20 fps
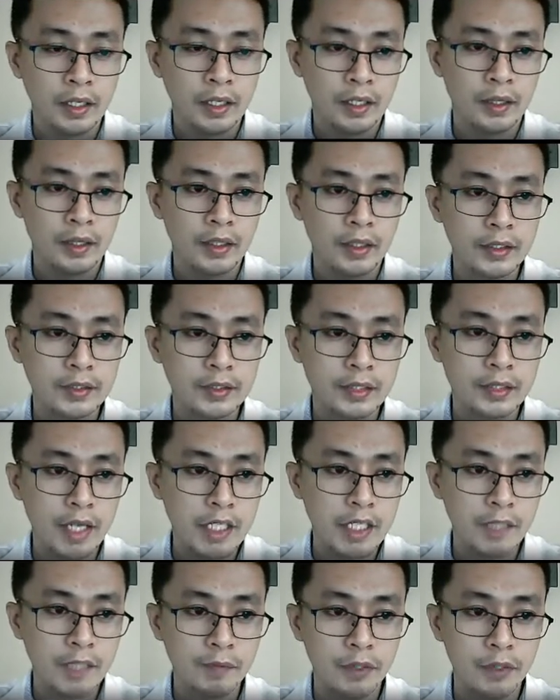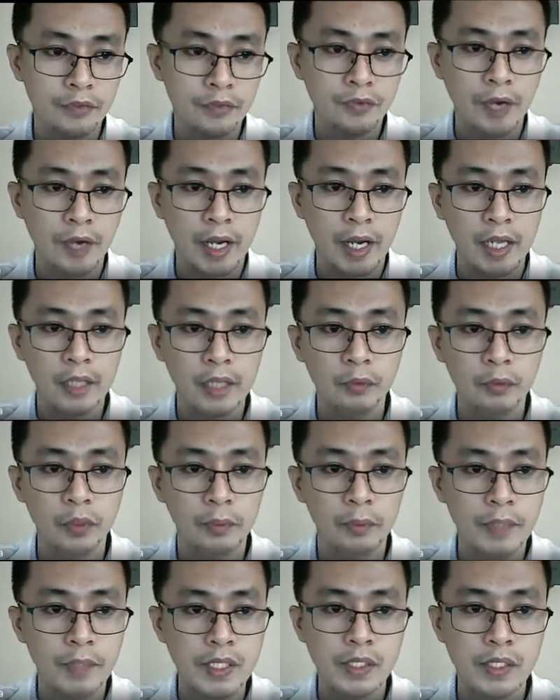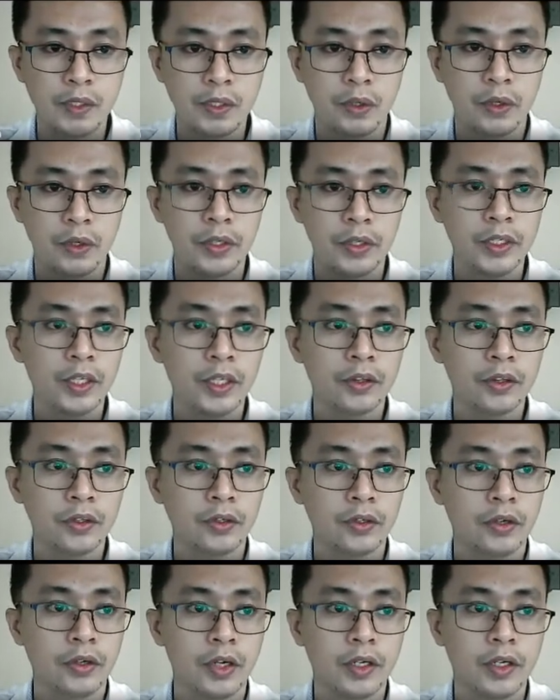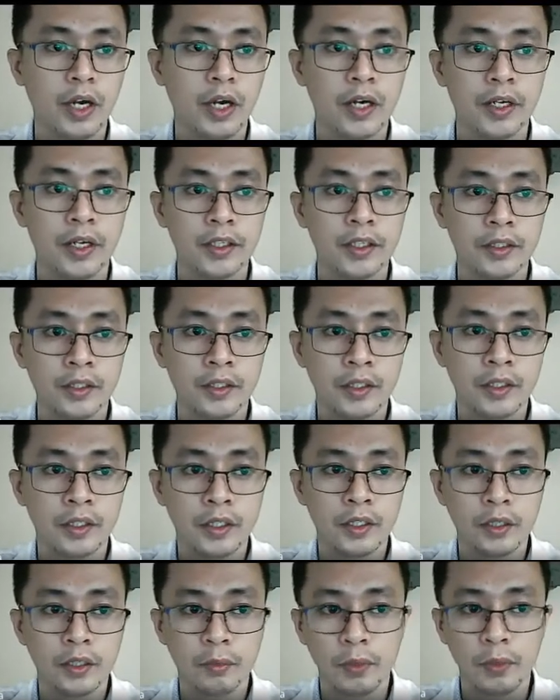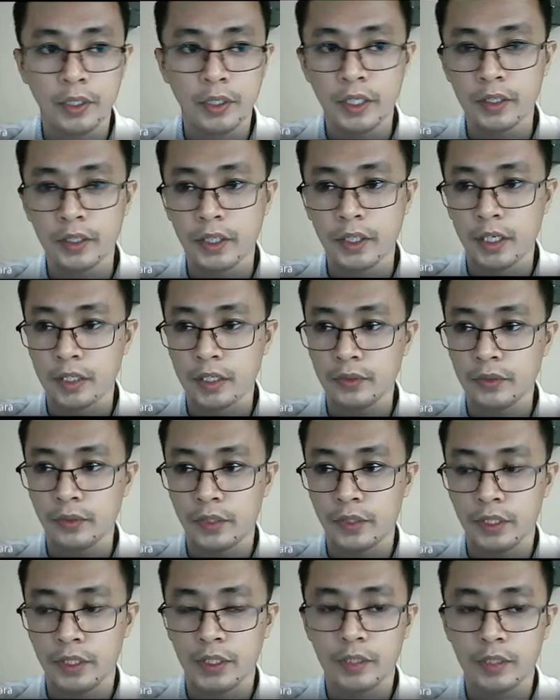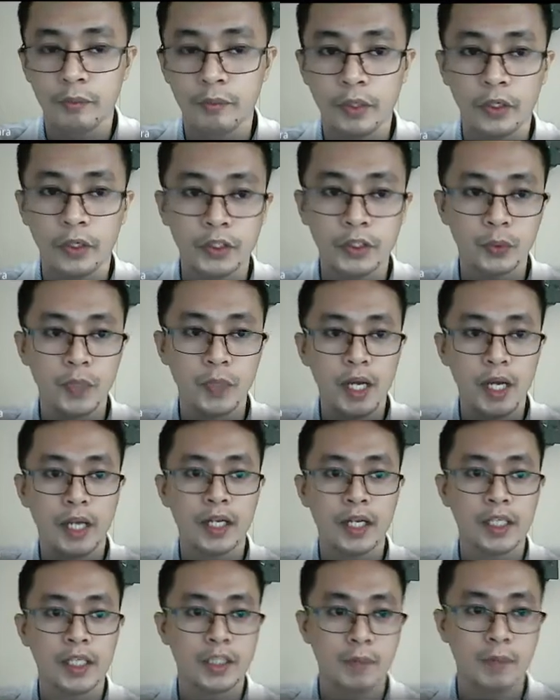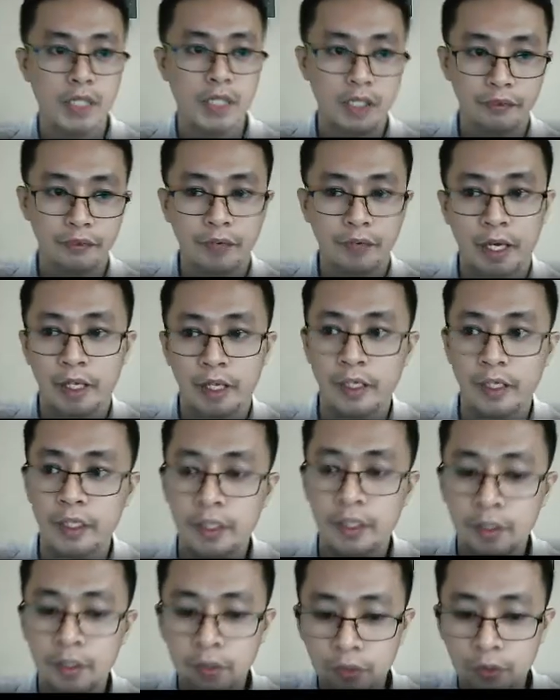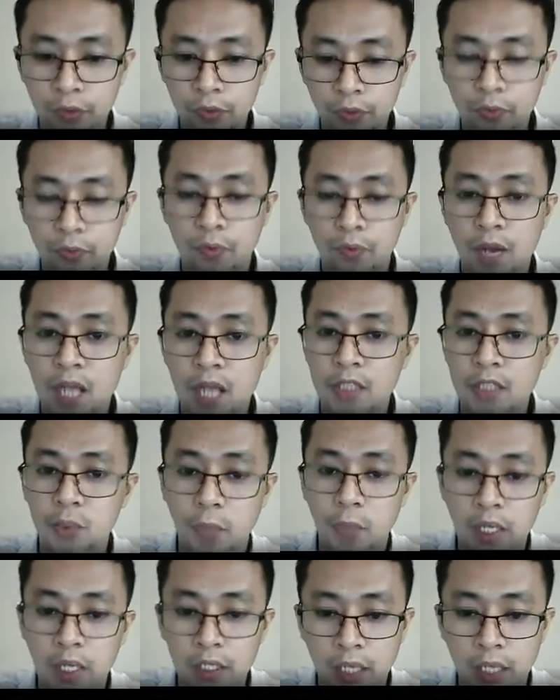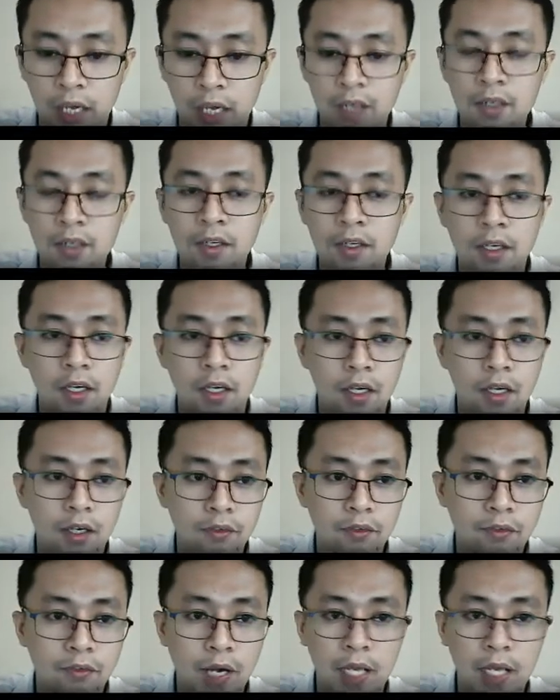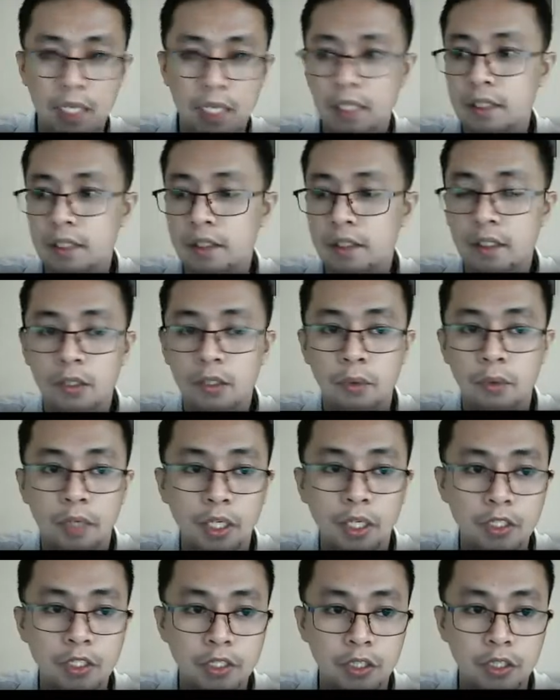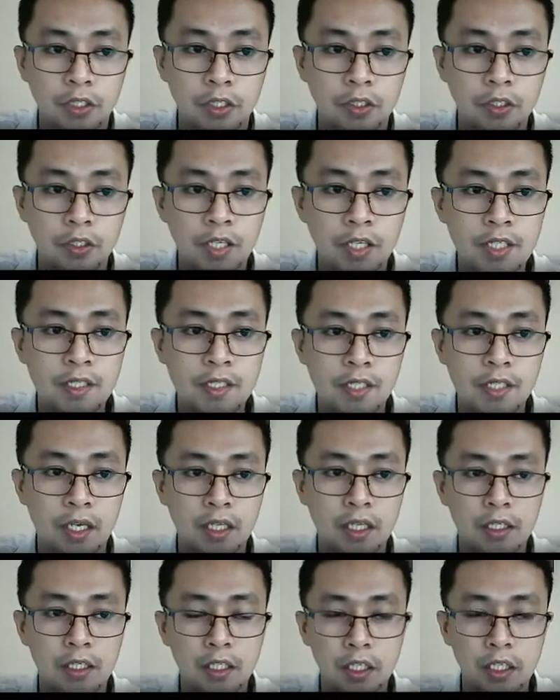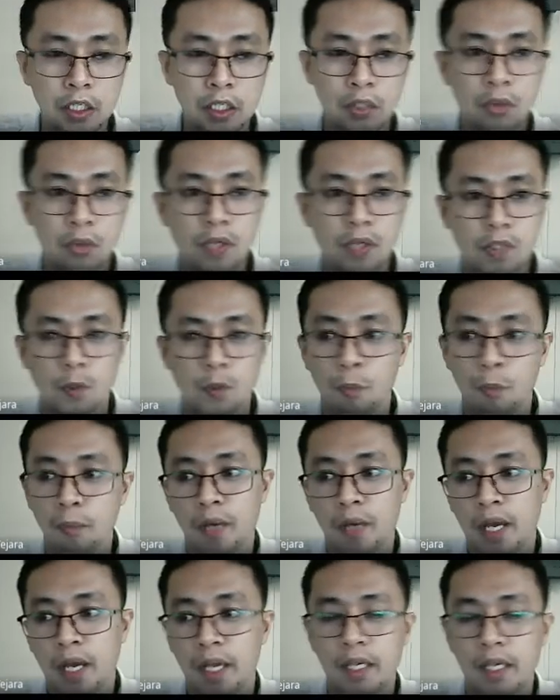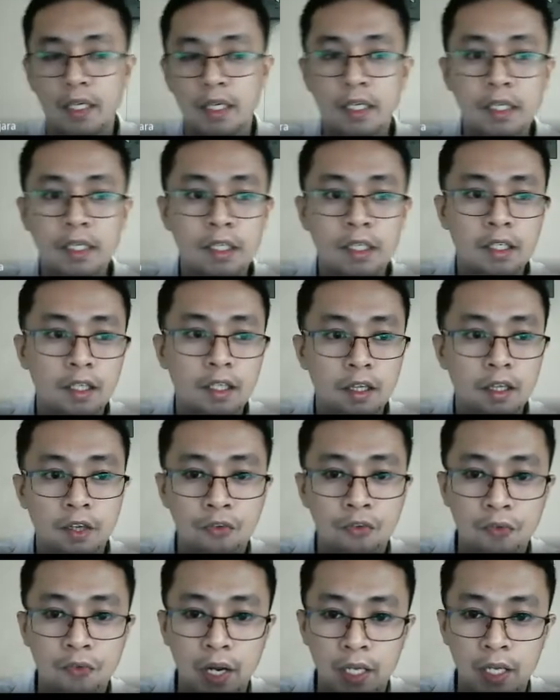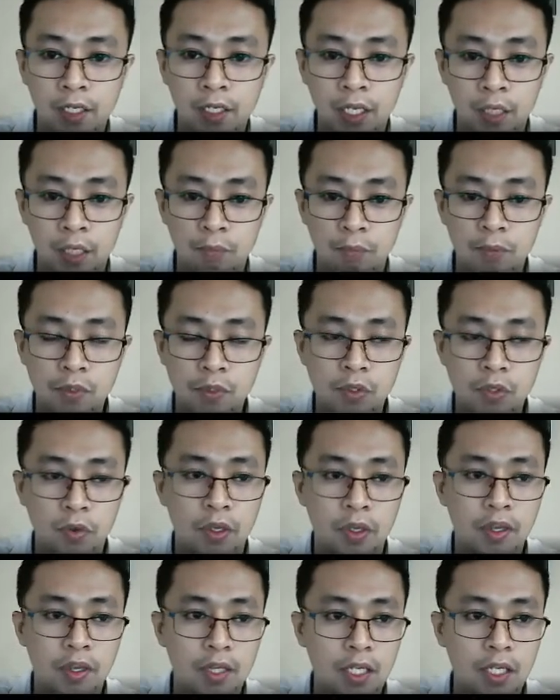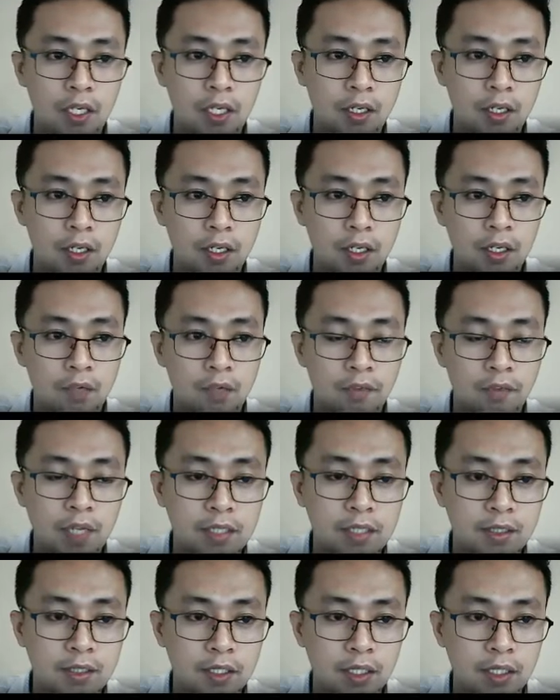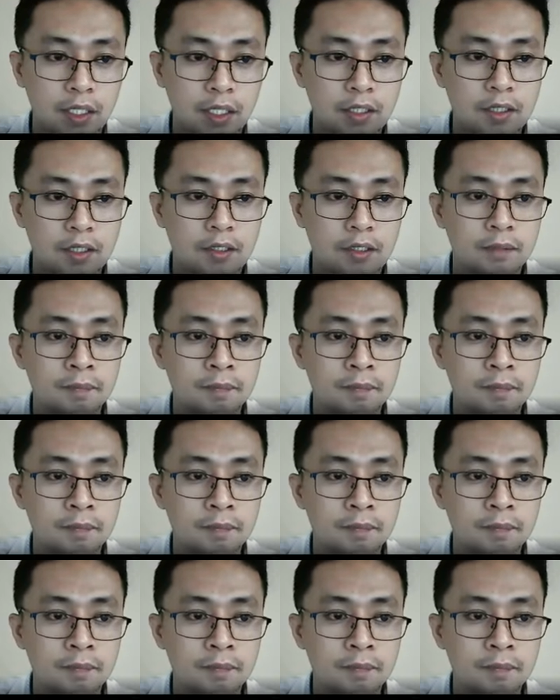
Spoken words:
this CSV file will be stored into your current working directory because wala ka nag-specify of actual na file location. Instead, you just supply the file name. So if that's the case,